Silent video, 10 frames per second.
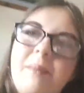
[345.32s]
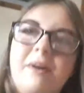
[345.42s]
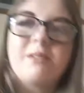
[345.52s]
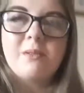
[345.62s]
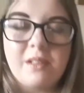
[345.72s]

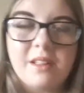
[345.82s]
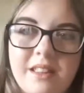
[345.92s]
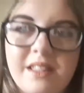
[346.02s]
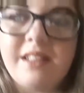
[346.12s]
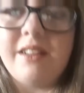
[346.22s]
about
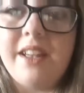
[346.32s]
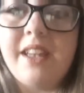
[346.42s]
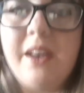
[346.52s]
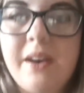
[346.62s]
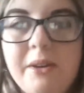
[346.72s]
tonight.
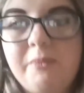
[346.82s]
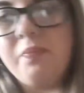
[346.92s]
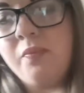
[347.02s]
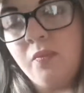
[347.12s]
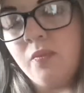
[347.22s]
Um,
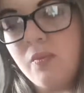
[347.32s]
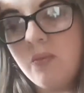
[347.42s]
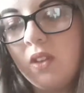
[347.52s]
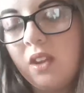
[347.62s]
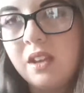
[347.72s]

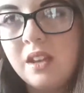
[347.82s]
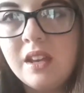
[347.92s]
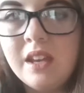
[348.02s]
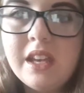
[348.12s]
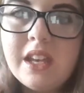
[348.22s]

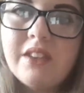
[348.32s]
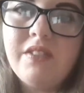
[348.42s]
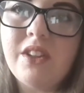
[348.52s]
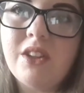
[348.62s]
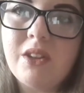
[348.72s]
if
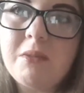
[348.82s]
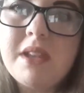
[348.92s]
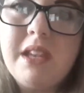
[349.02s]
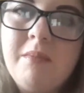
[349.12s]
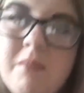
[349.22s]
you don't know
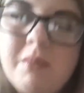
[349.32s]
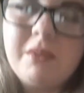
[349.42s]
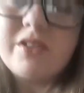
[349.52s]
me in public